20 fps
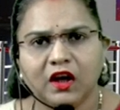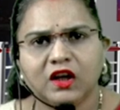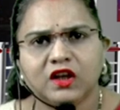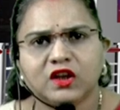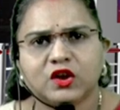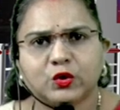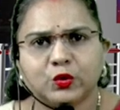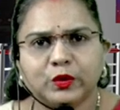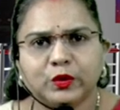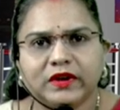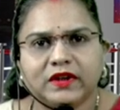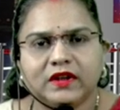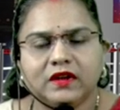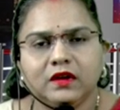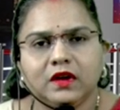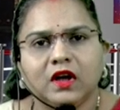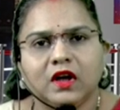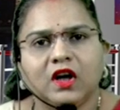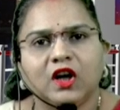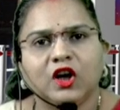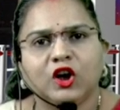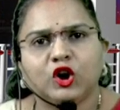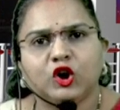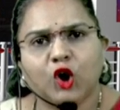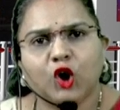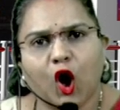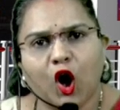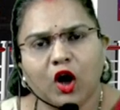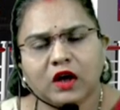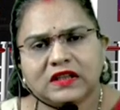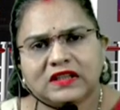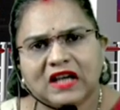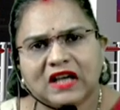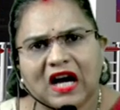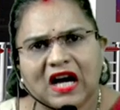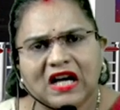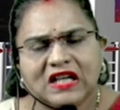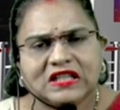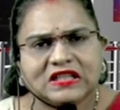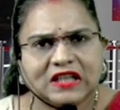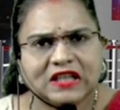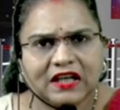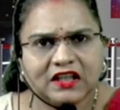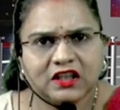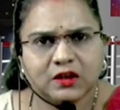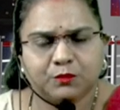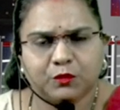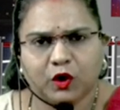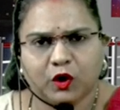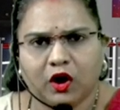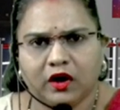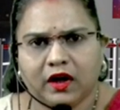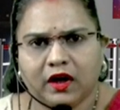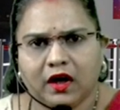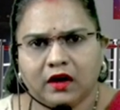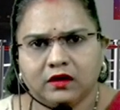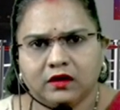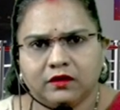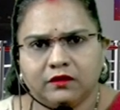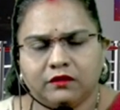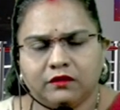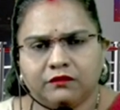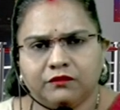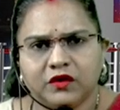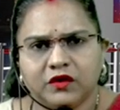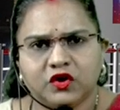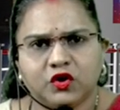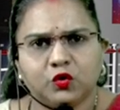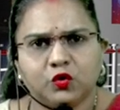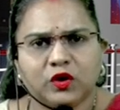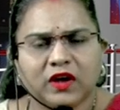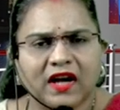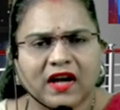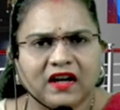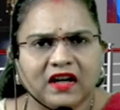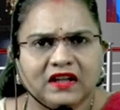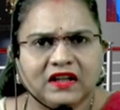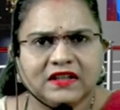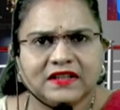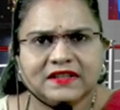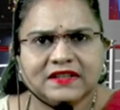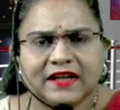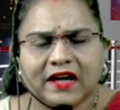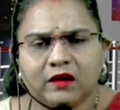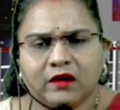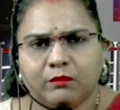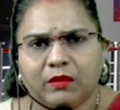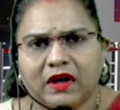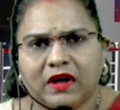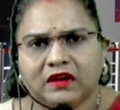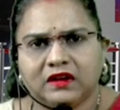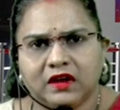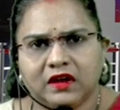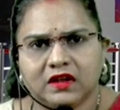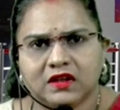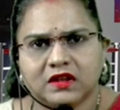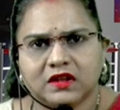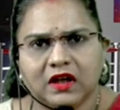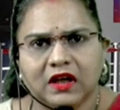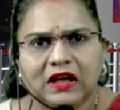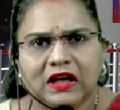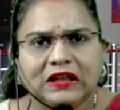Student, dogs are such product which you can understand by this.